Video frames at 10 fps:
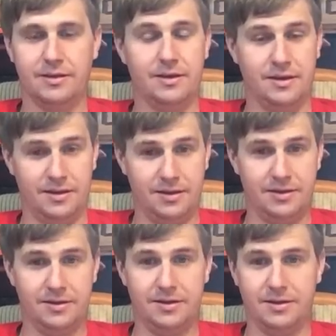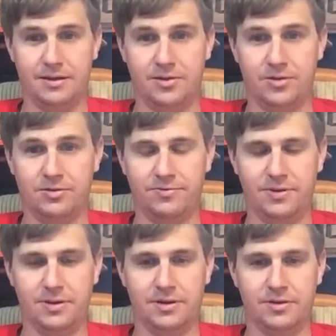Hey, I know your
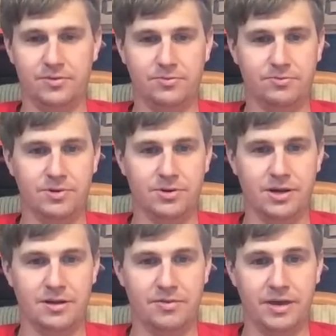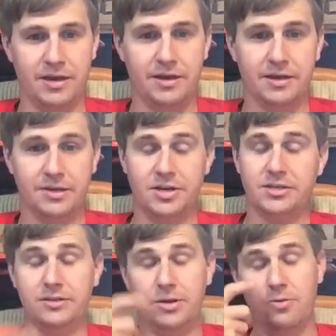feel. I know where you're at on that,
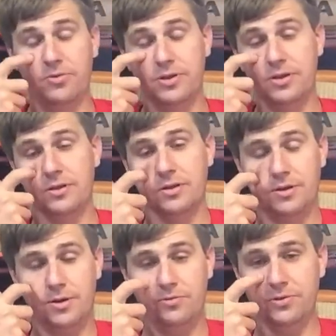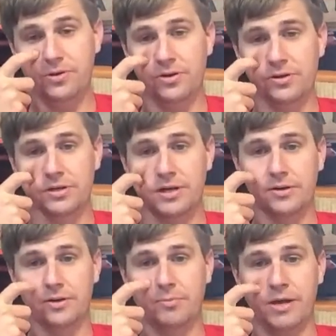Jason. Hopefully you're on a
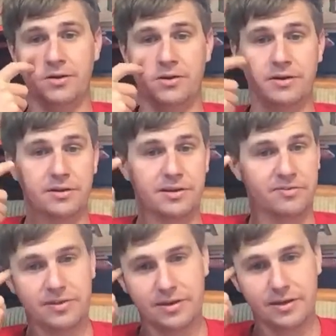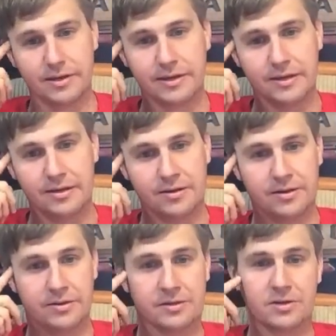concrete pad or on a lift, and not
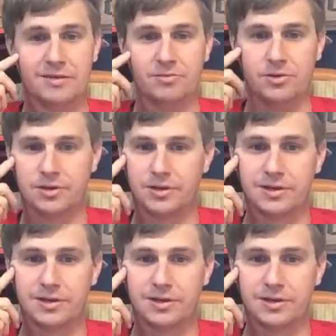on the gravel.